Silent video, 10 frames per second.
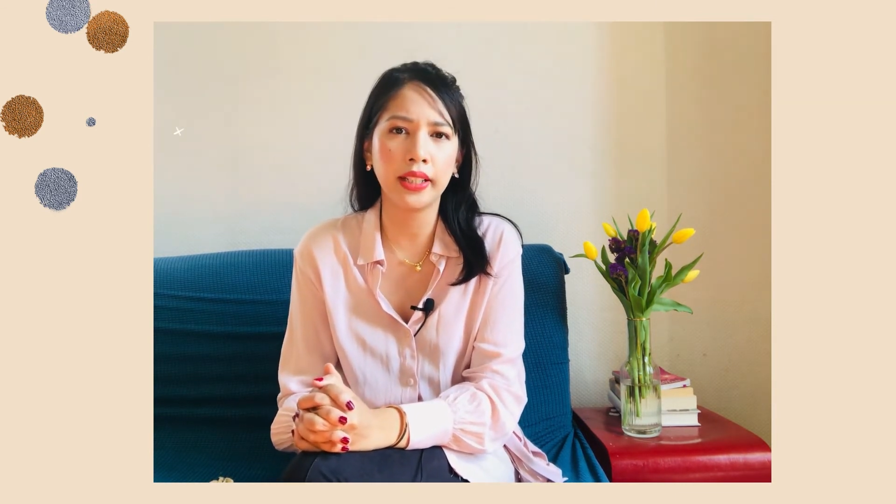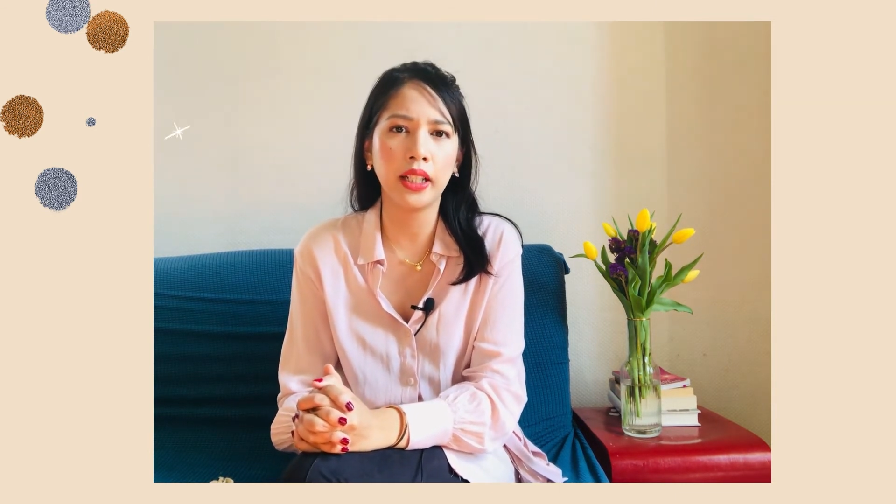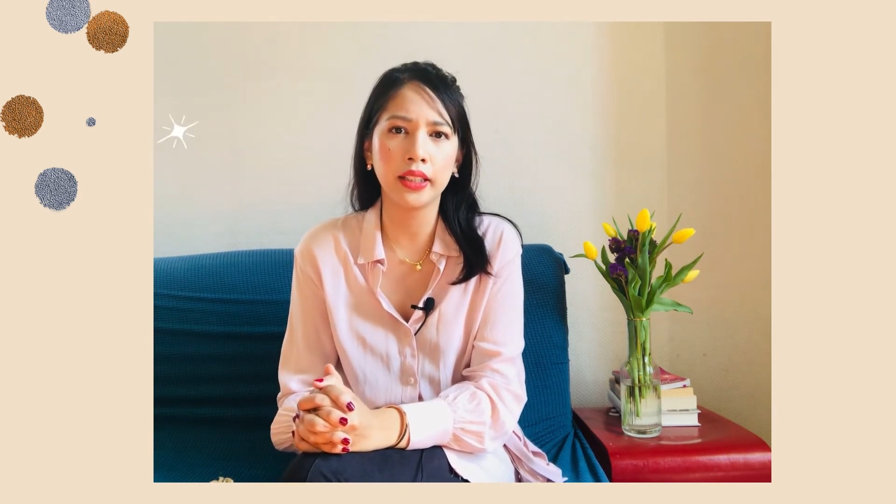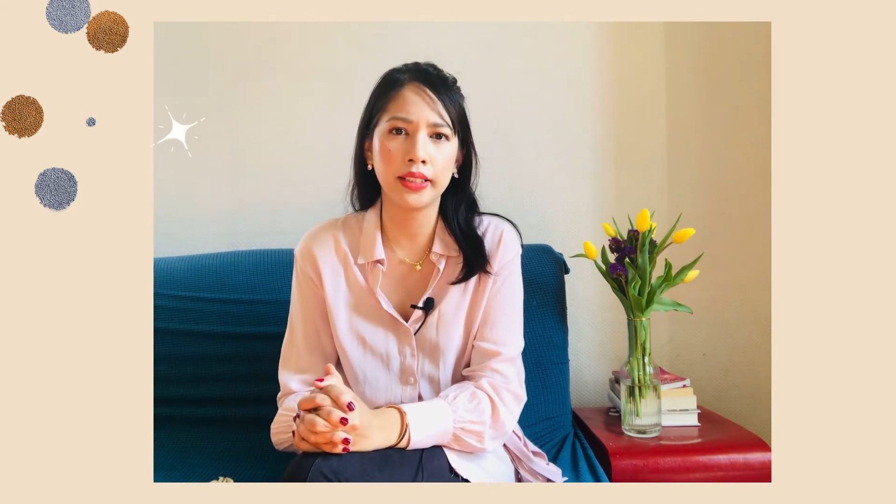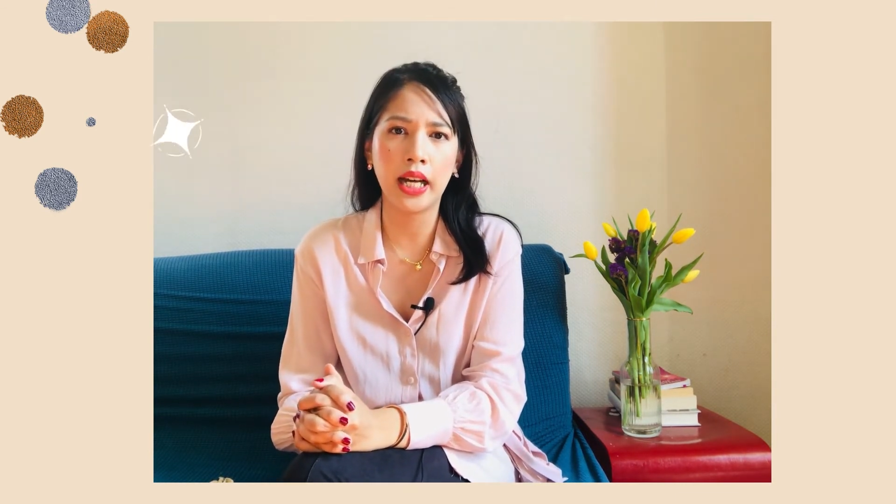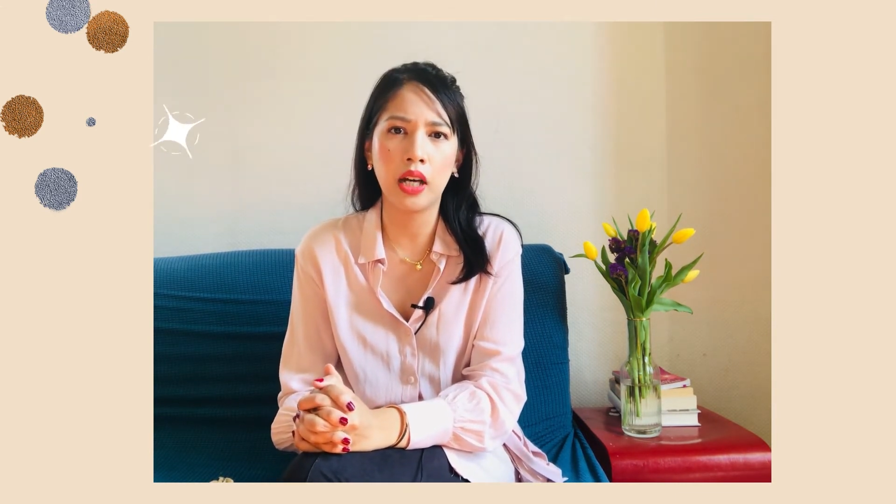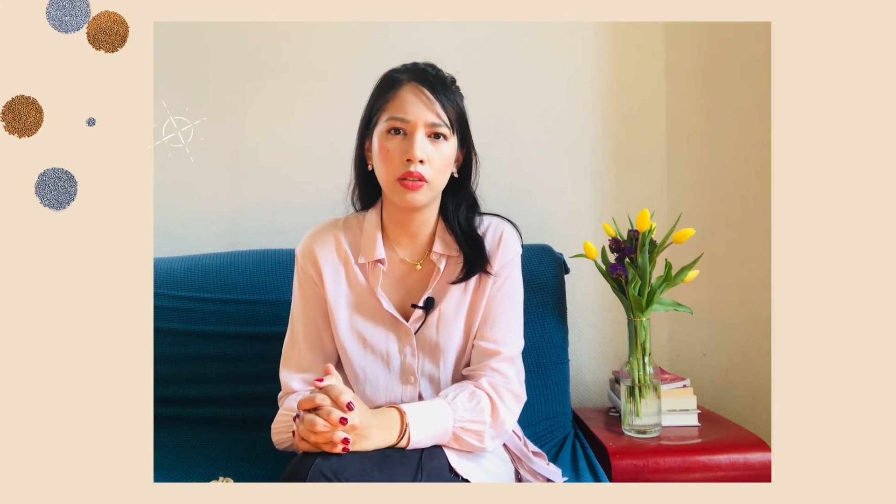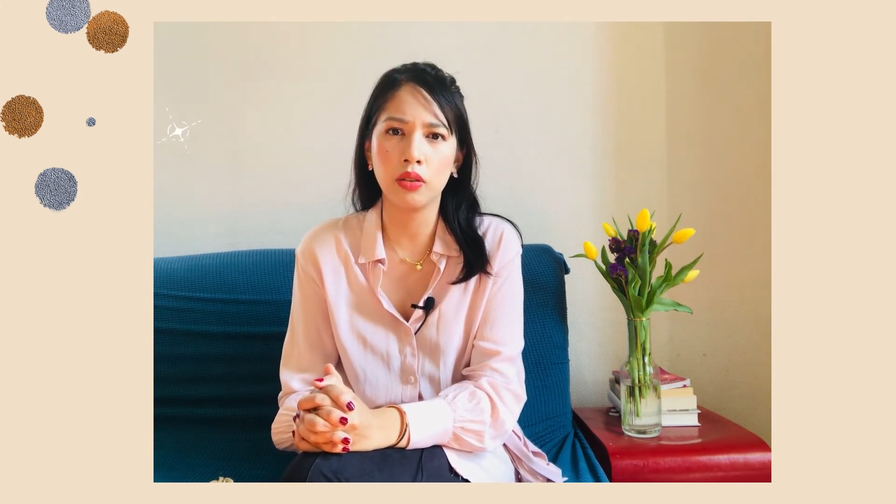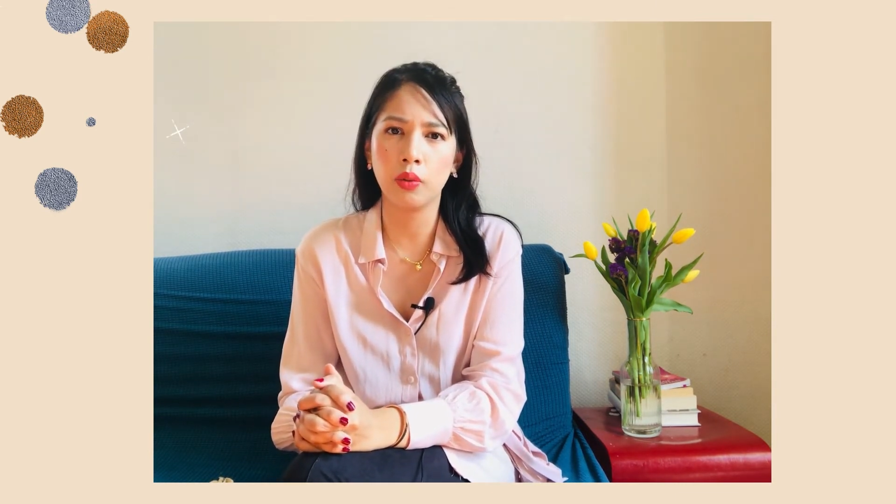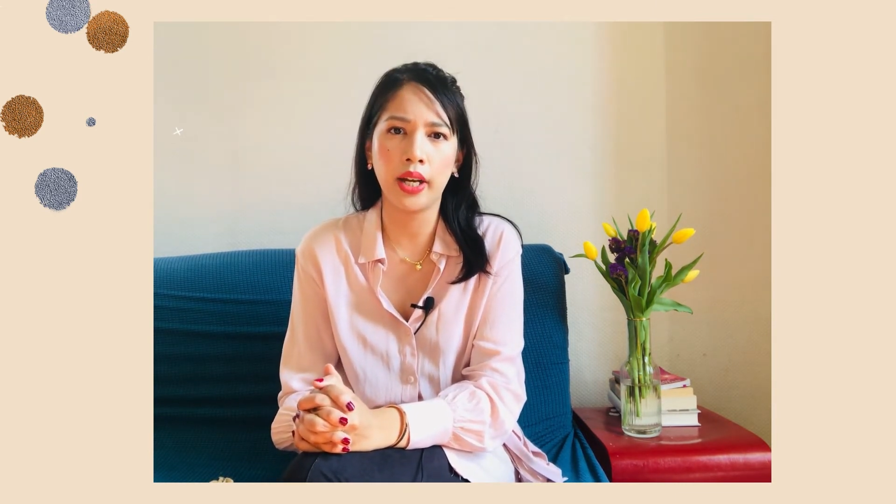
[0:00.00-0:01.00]

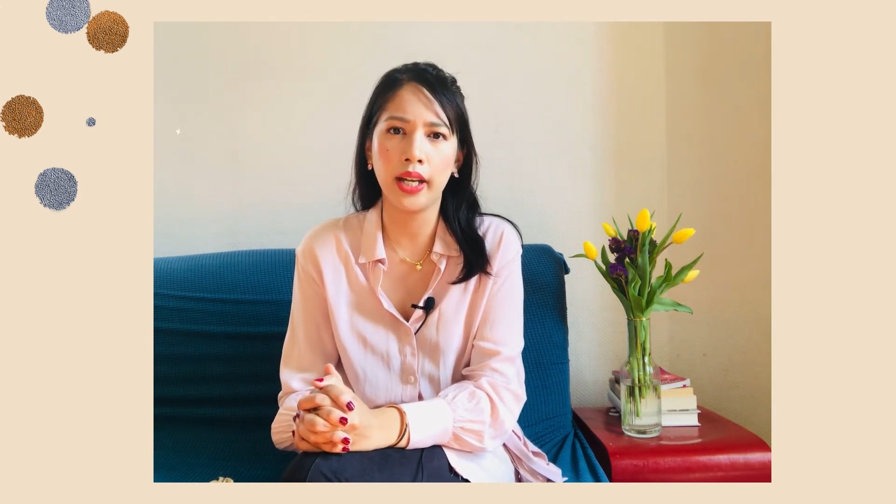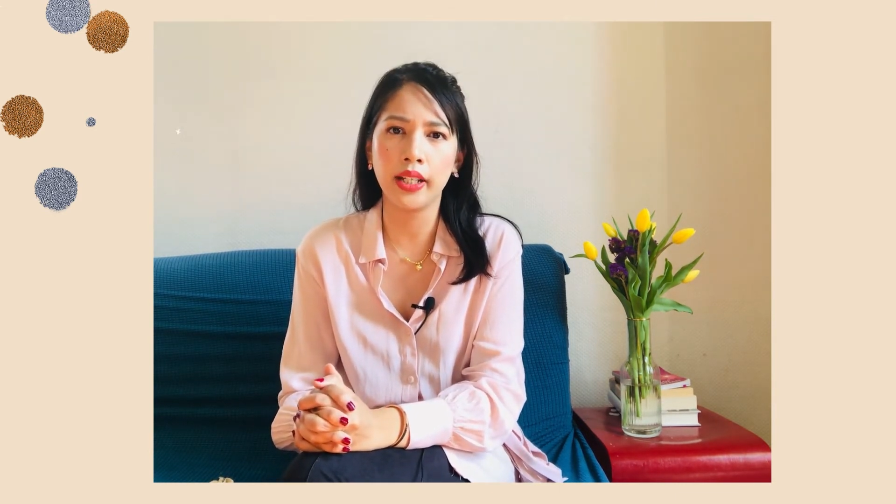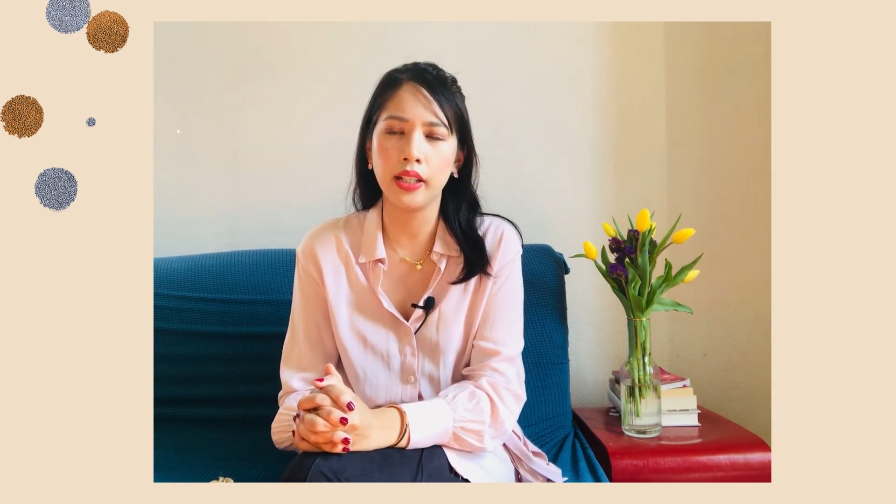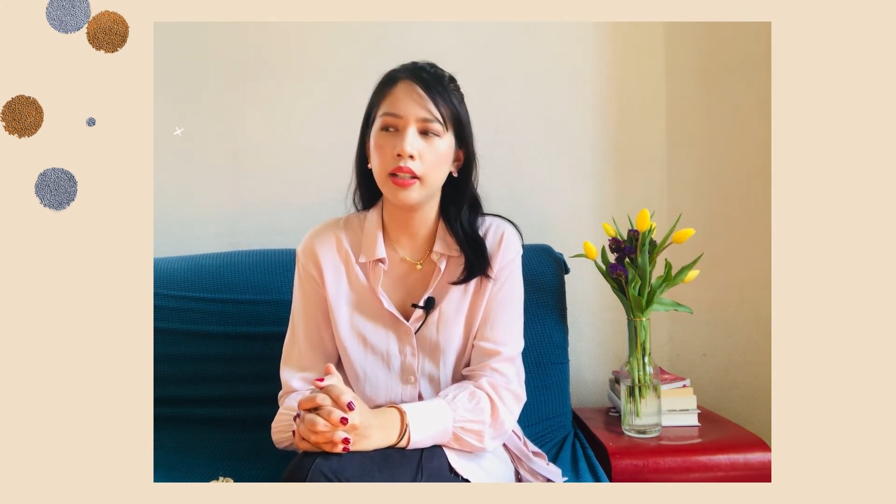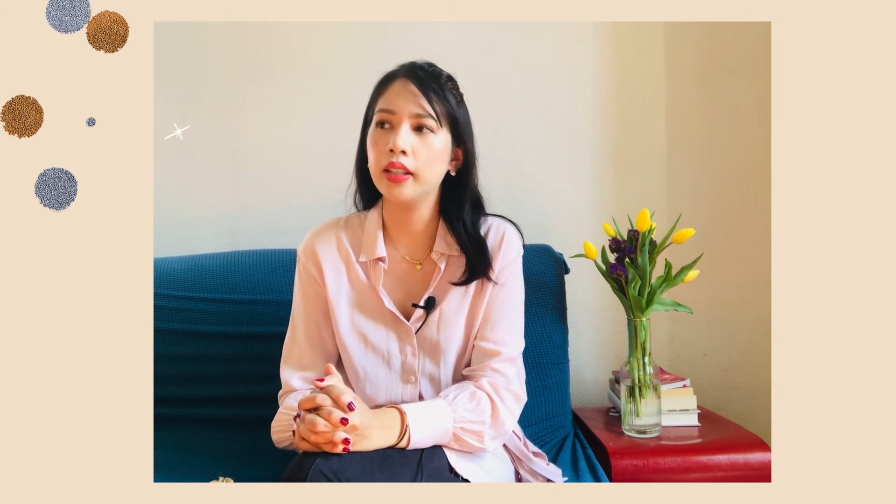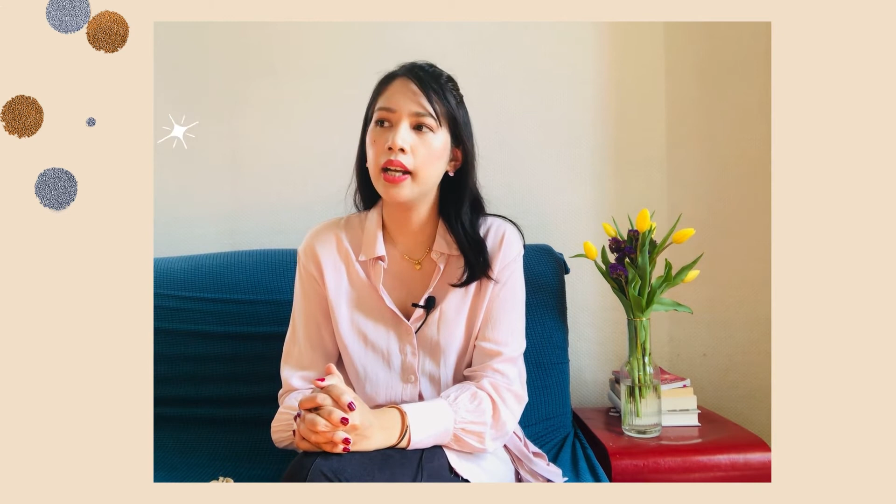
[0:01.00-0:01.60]
lockdowns, right?